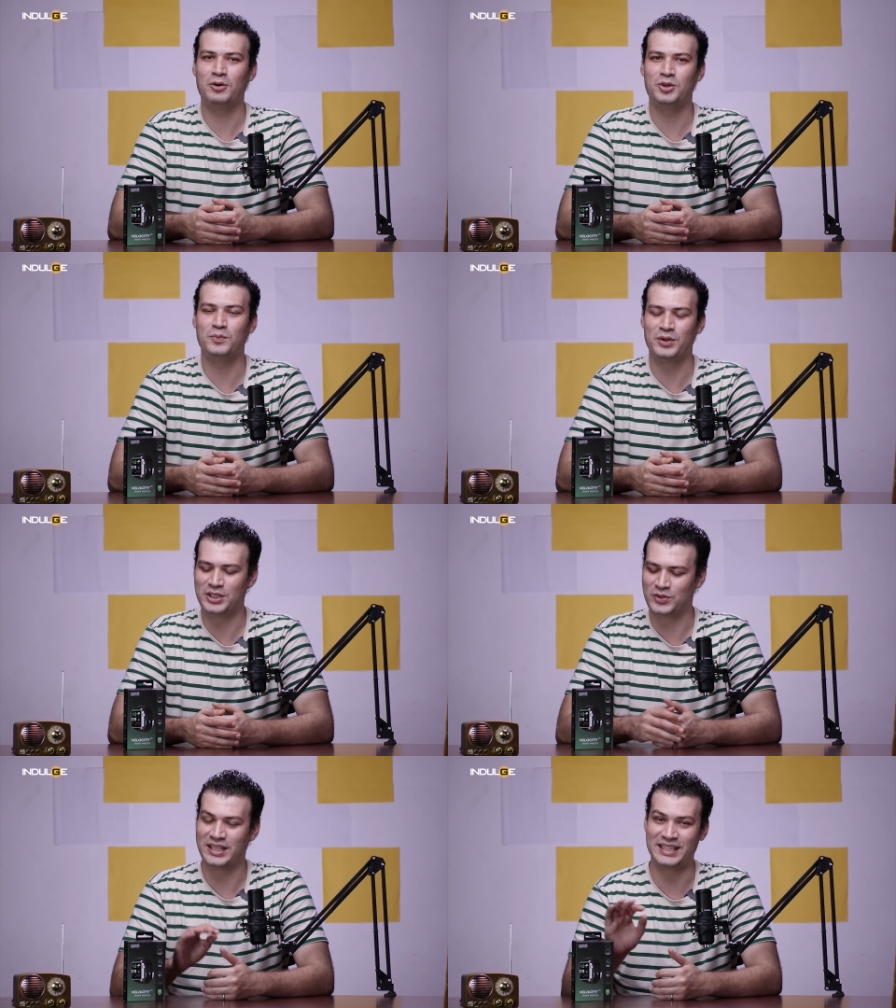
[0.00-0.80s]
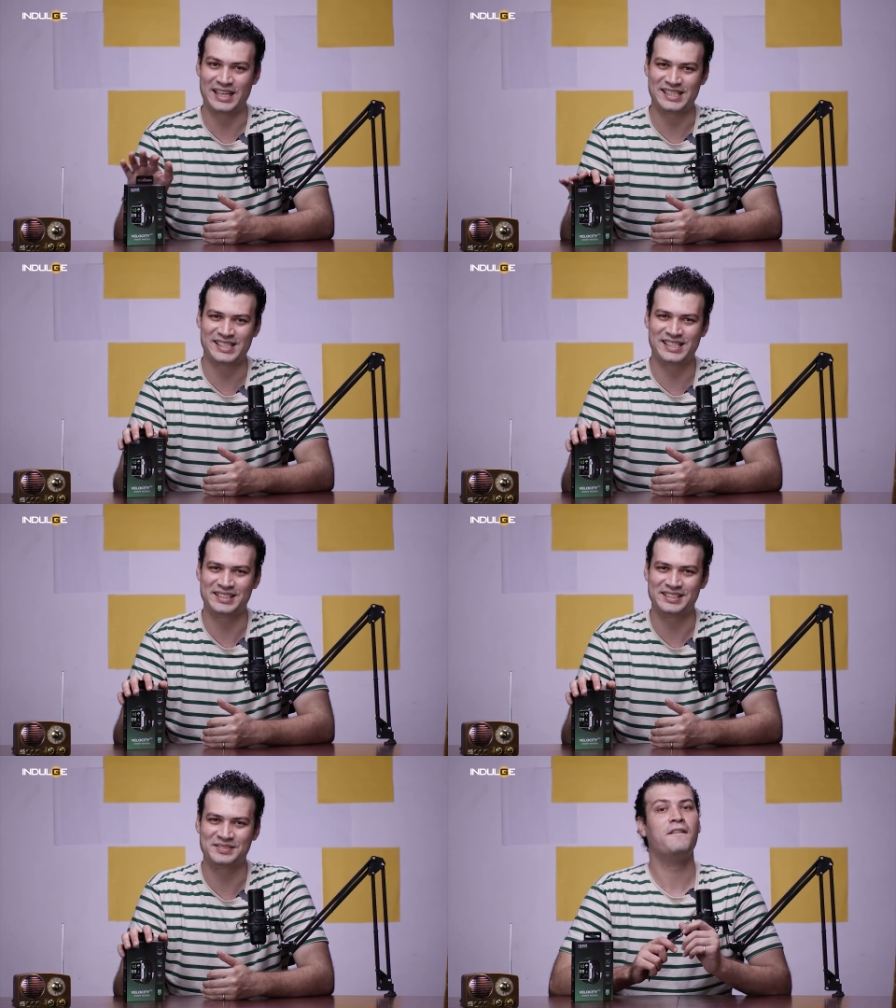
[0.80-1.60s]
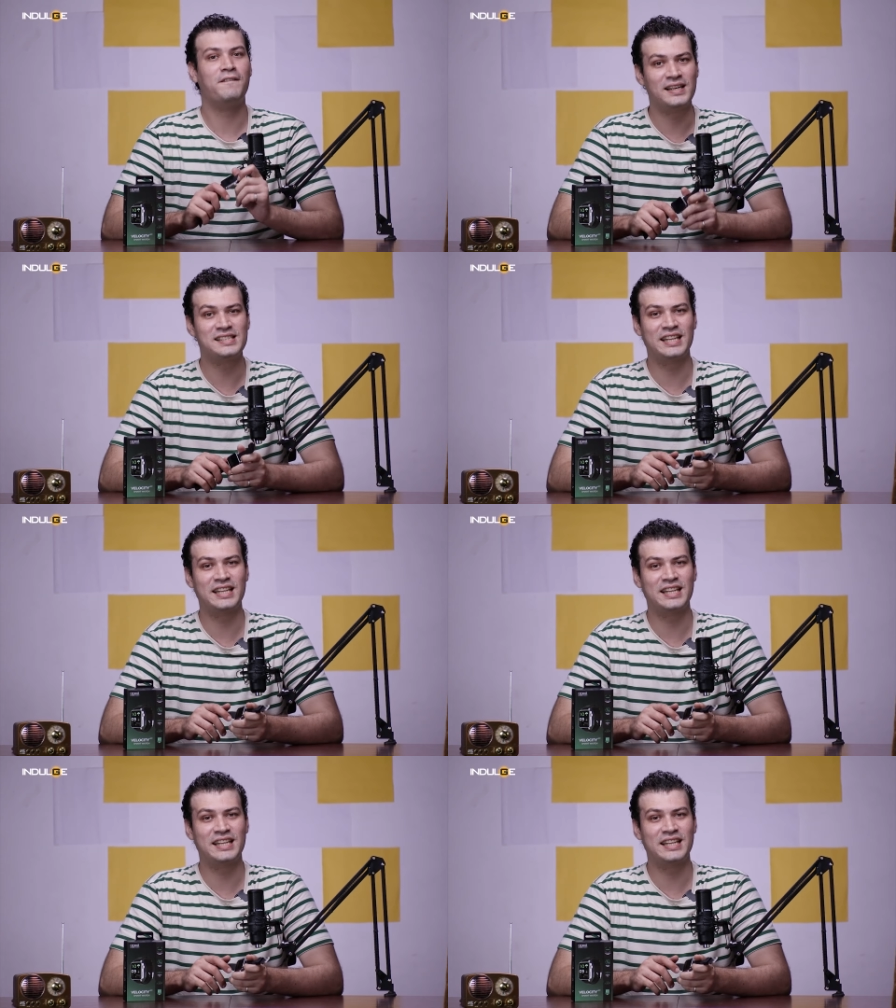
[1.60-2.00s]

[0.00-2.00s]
about to put it to the test. First